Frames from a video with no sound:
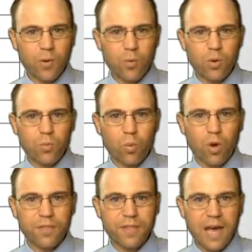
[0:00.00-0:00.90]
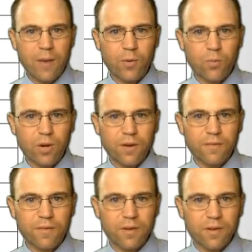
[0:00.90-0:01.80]
We wouldn't want that. We'd want
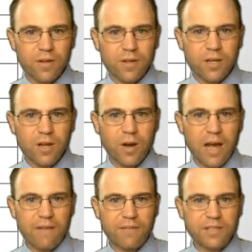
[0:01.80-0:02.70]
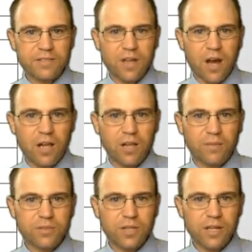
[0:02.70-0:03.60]
to, you know, have these
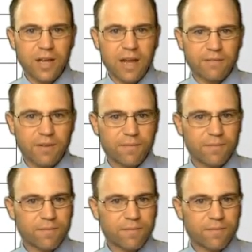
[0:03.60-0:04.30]
columns. You'd have to